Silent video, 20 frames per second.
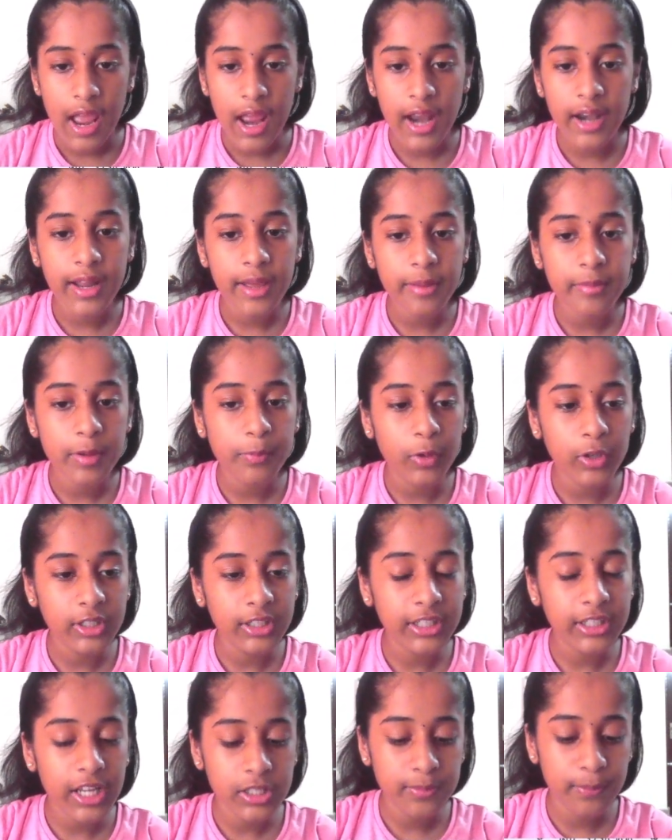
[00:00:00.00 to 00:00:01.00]
and I'm
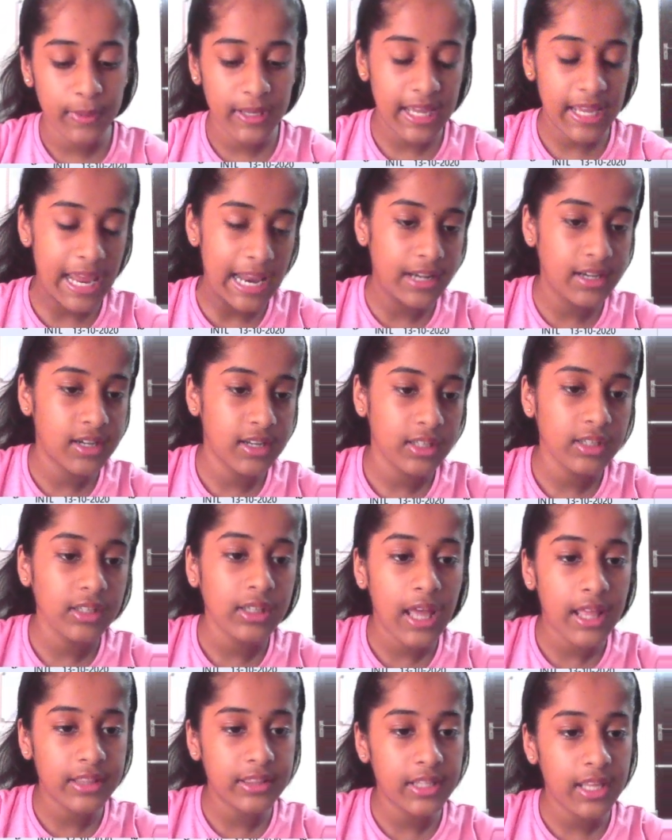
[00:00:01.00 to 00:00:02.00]
importing it as
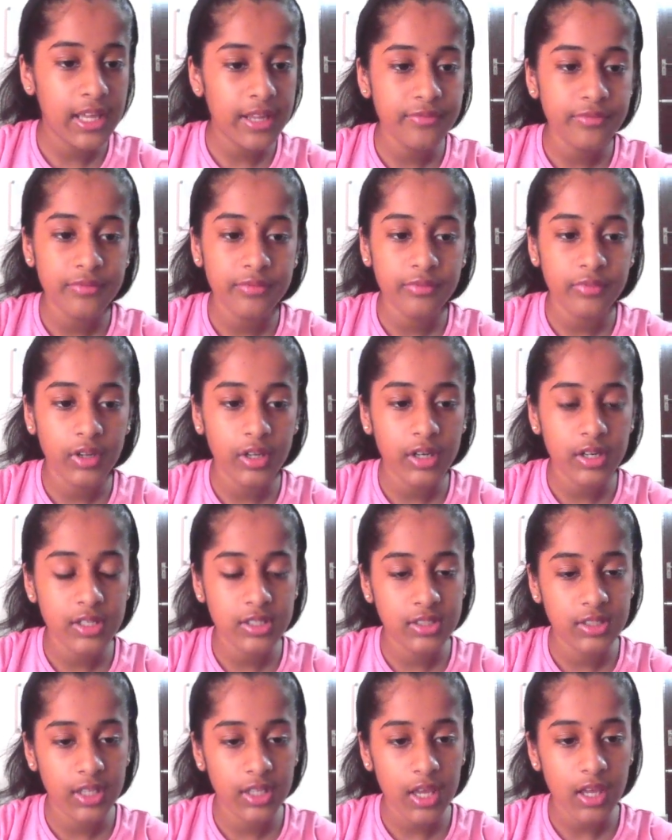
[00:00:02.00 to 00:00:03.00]
plt. And then we're
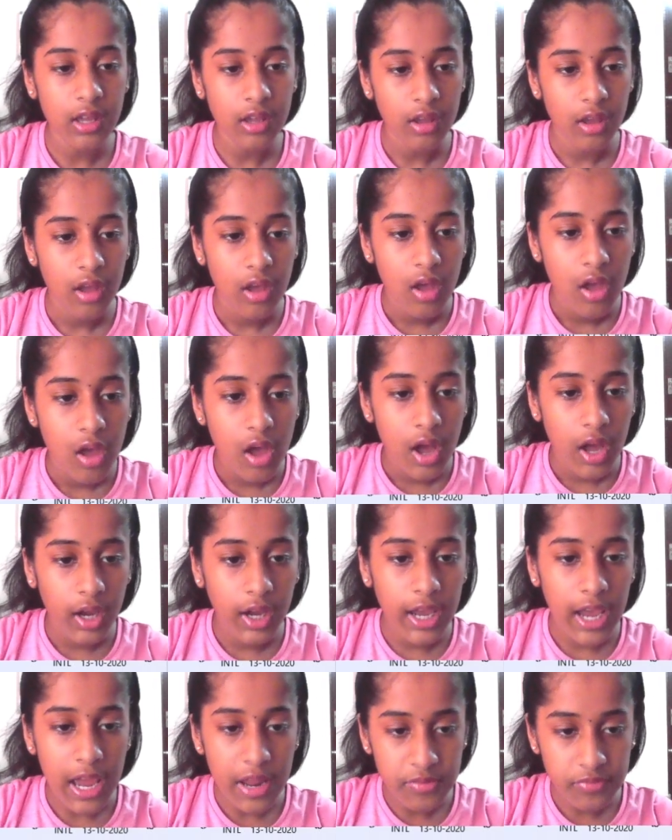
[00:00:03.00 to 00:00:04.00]
going to say
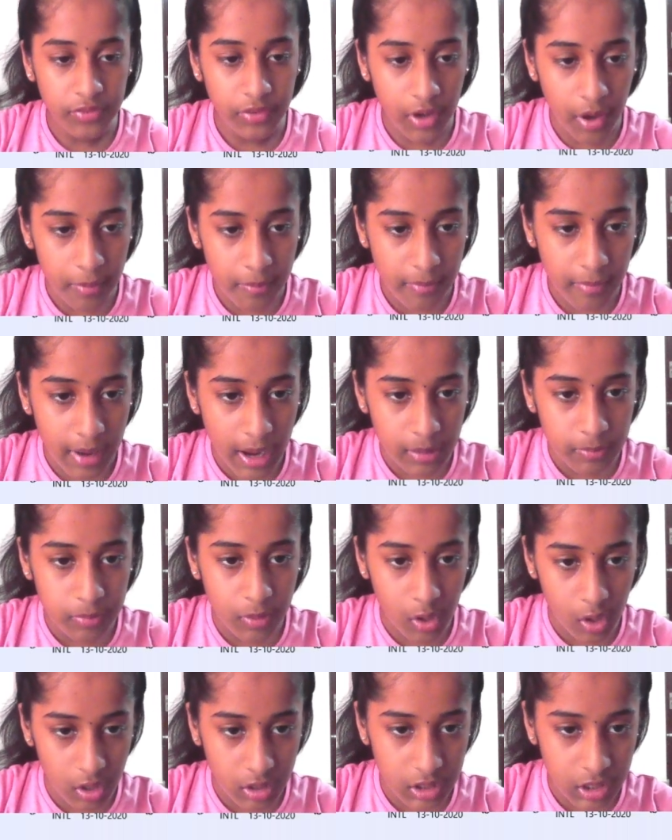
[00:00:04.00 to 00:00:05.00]
again from
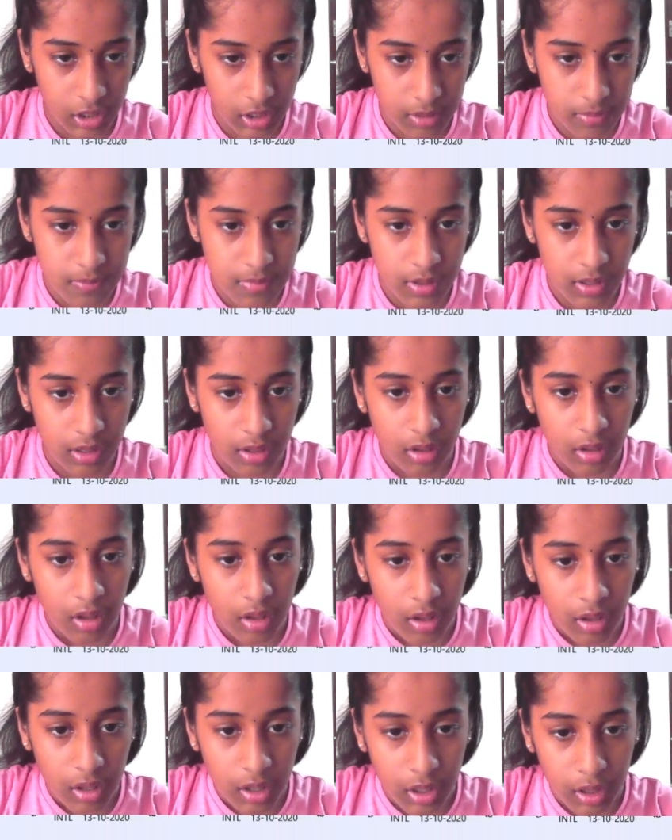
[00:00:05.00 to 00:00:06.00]
Matplotlib
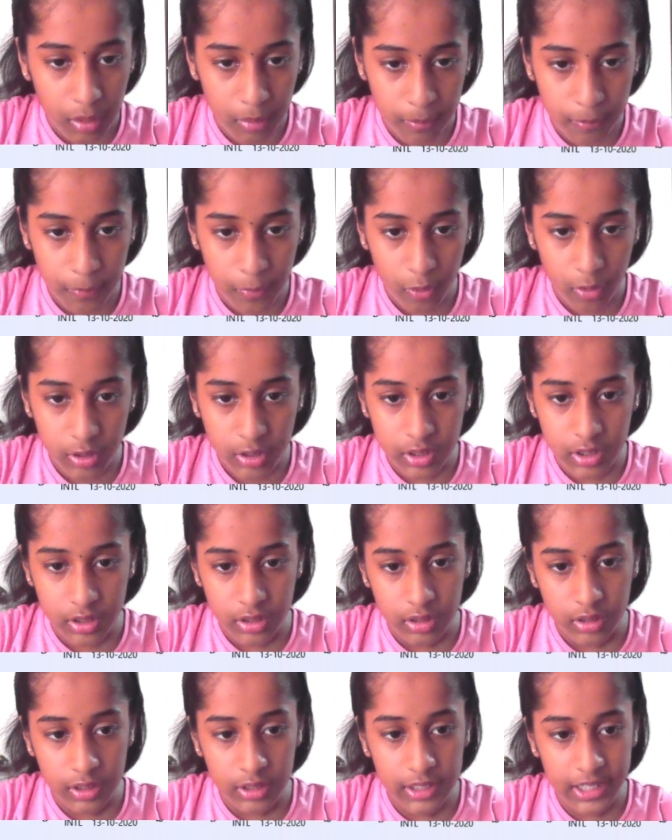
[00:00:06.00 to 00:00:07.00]
import
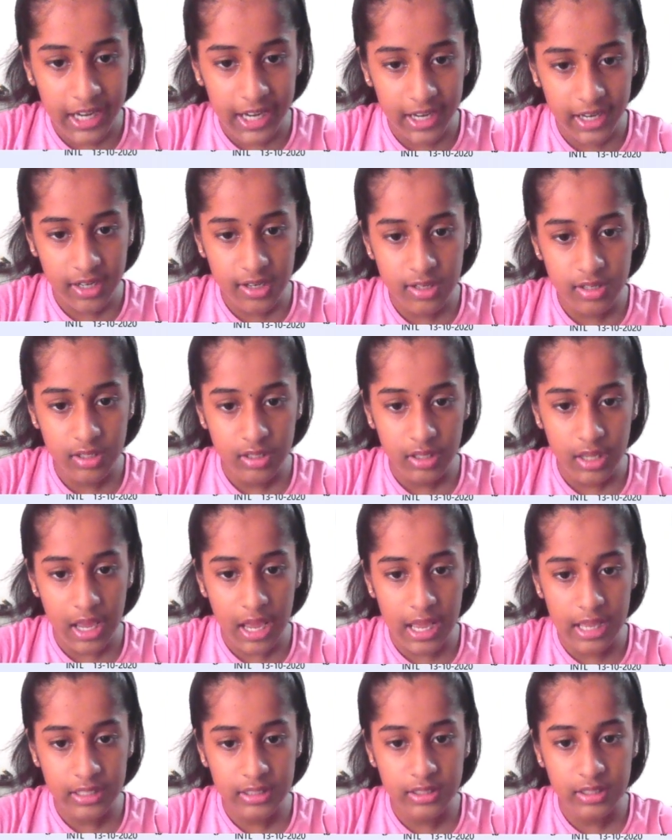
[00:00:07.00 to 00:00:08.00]
dates
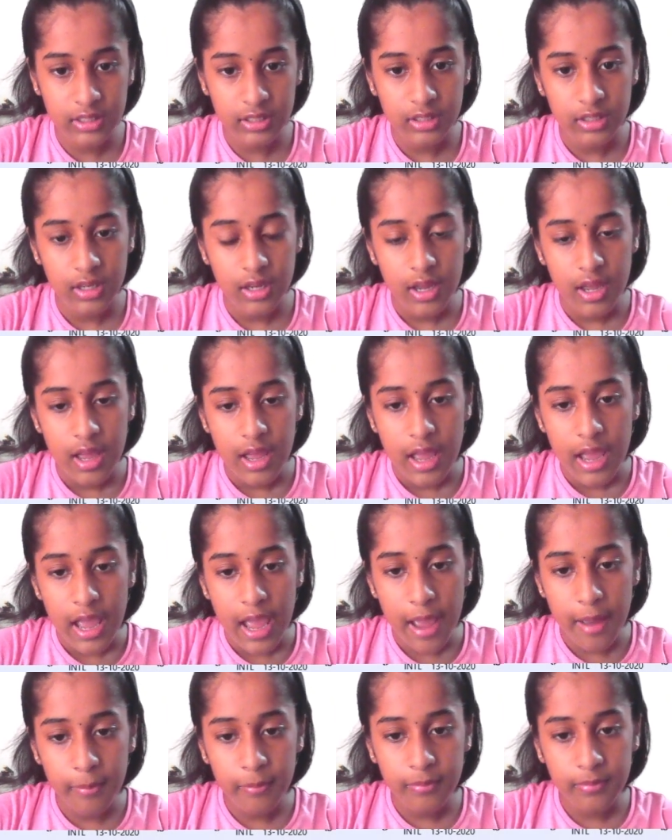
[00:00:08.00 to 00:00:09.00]
as
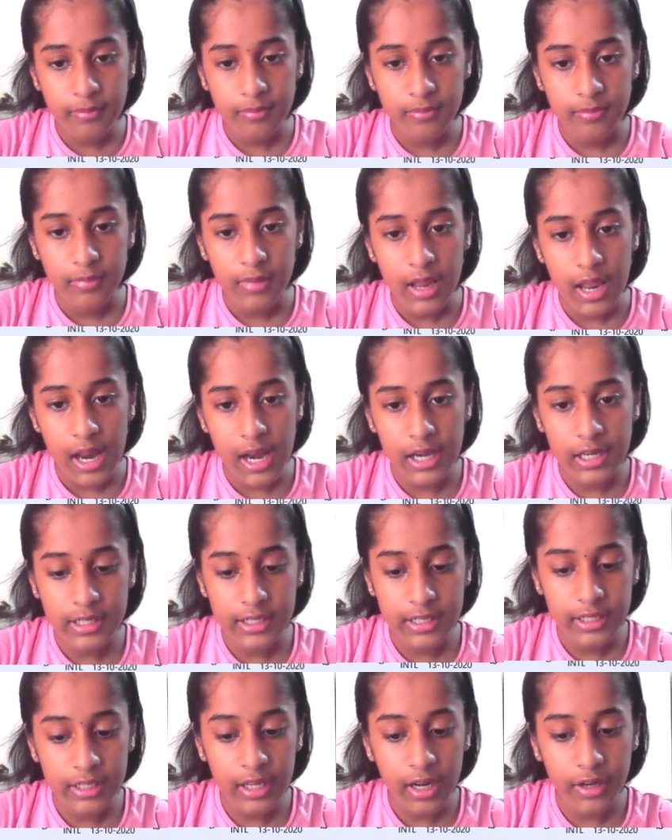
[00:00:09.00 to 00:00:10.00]

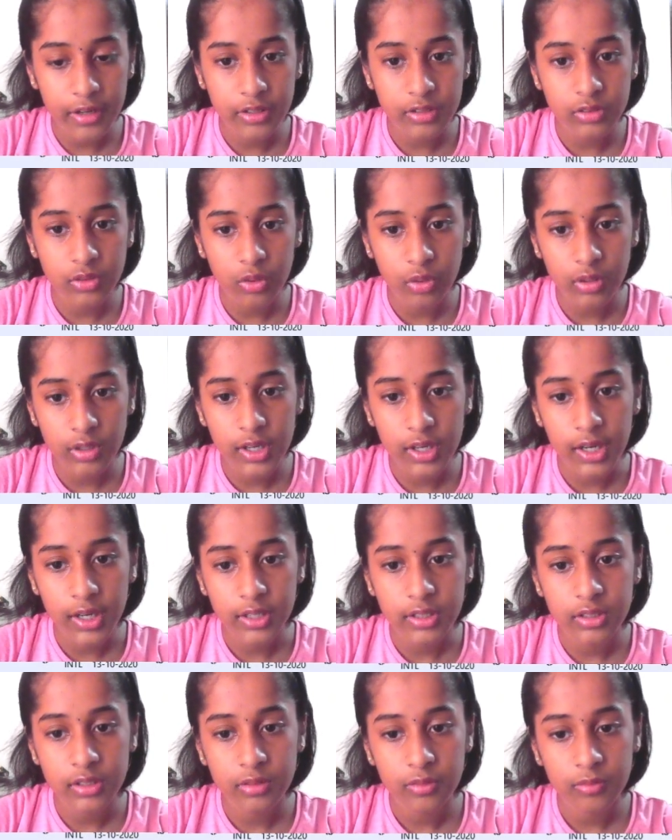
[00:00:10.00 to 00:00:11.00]
mlt underscore
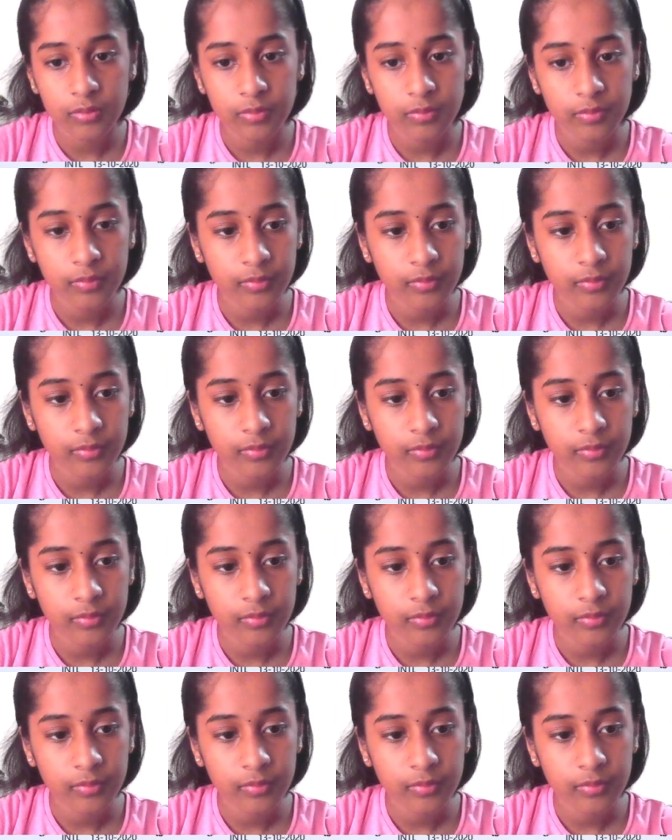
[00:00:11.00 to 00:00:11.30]
dates.